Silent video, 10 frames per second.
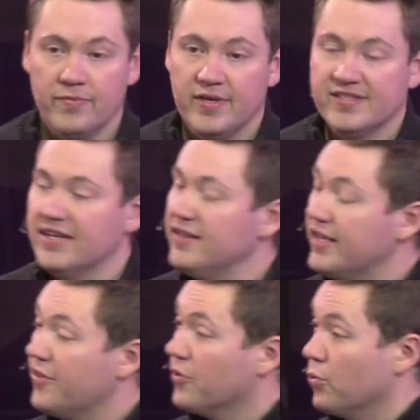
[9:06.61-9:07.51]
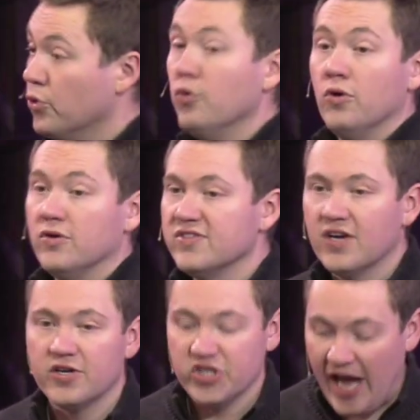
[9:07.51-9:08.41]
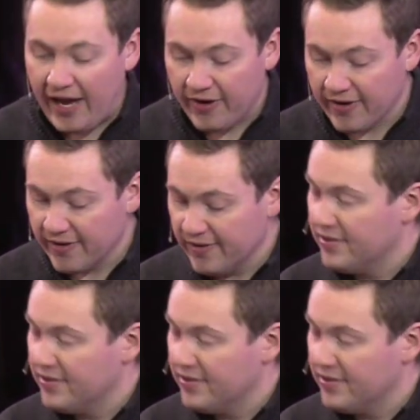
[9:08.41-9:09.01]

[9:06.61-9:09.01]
And suddenly, the rules are shattered.